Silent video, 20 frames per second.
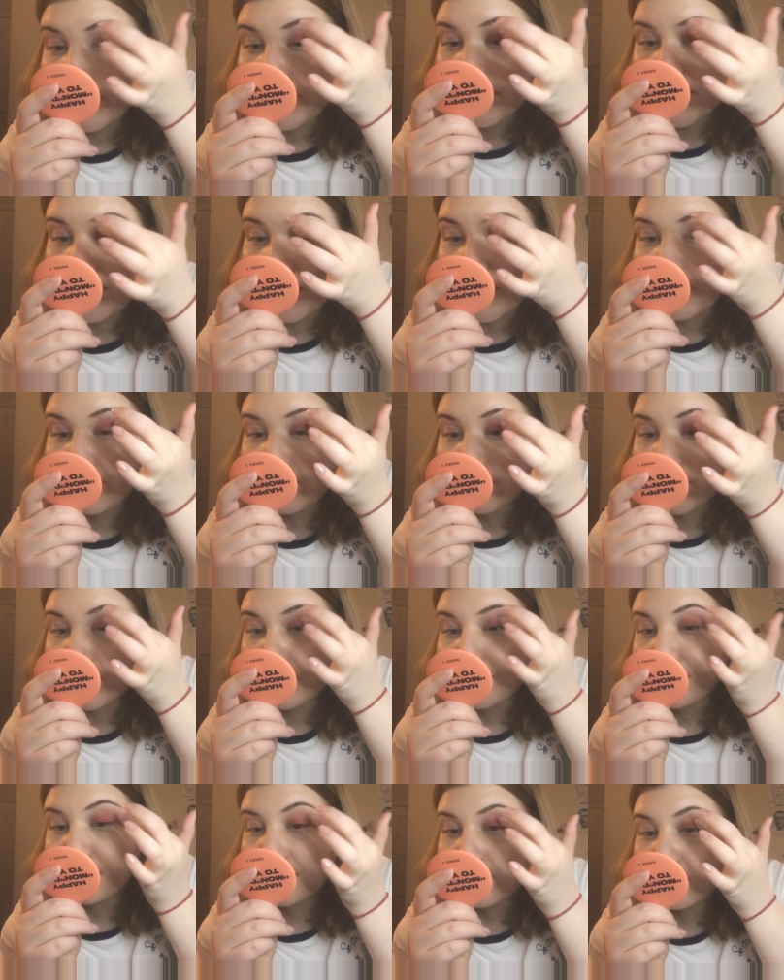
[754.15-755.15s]
they were
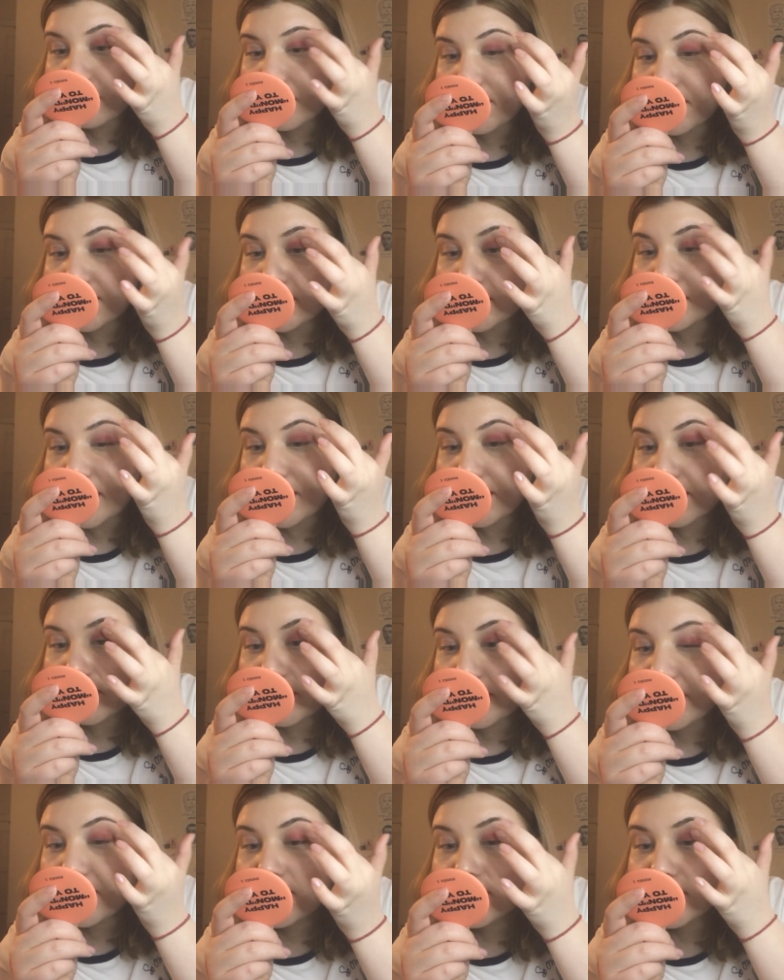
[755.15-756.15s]
put on the set
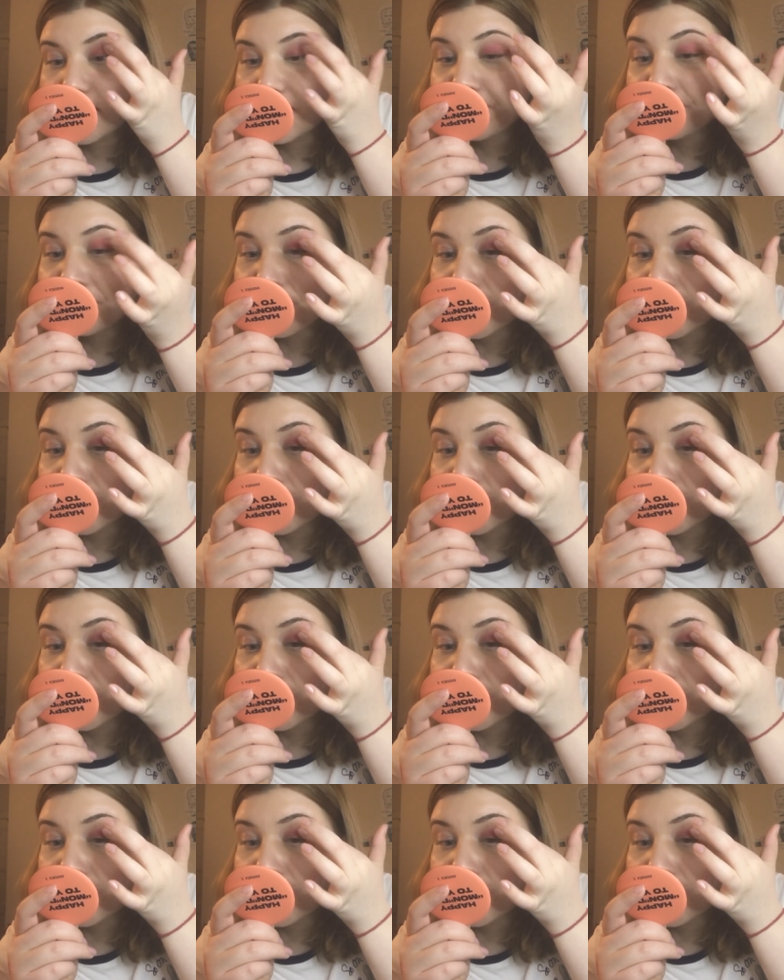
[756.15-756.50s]
list,